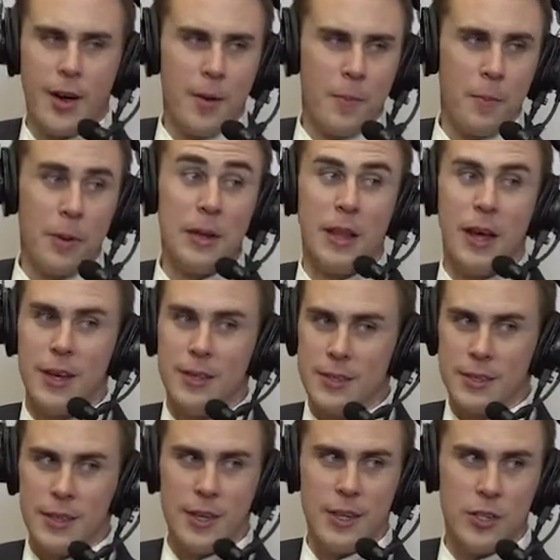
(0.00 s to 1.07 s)
of
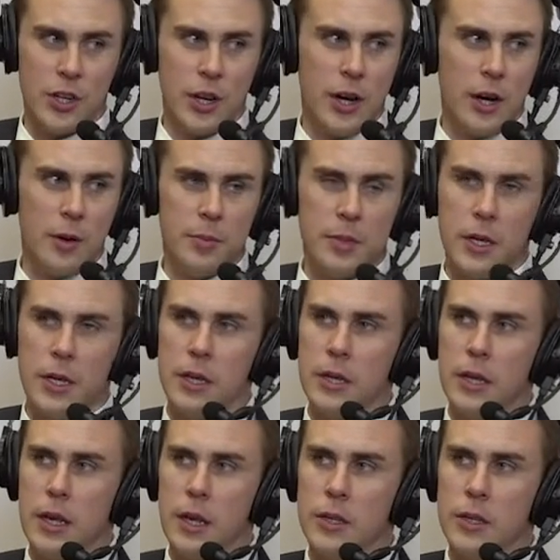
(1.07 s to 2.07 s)
plus in jobs. And, yeah.